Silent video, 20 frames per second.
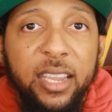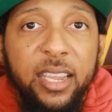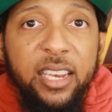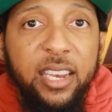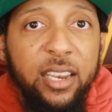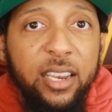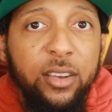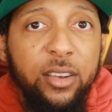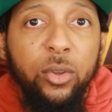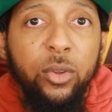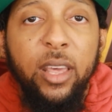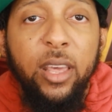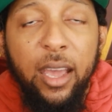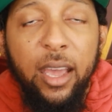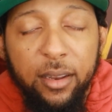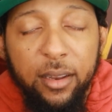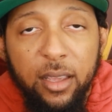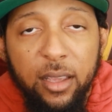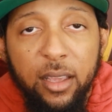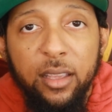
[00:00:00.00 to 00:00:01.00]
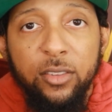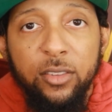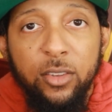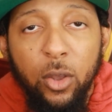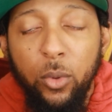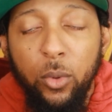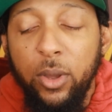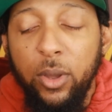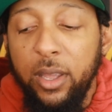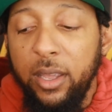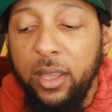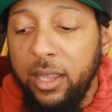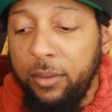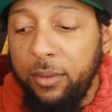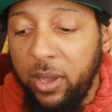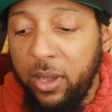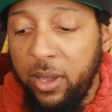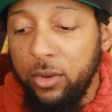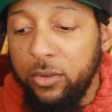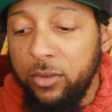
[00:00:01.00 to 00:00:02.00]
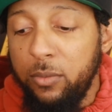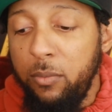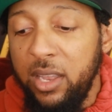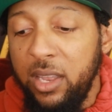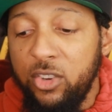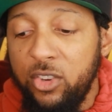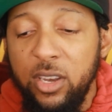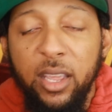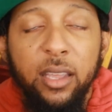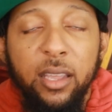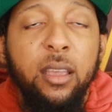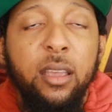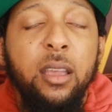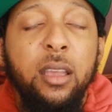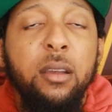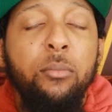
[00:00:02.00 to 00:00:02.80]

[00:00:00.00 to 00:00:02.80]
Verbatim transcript: He didn't do that, so he bears mentioning.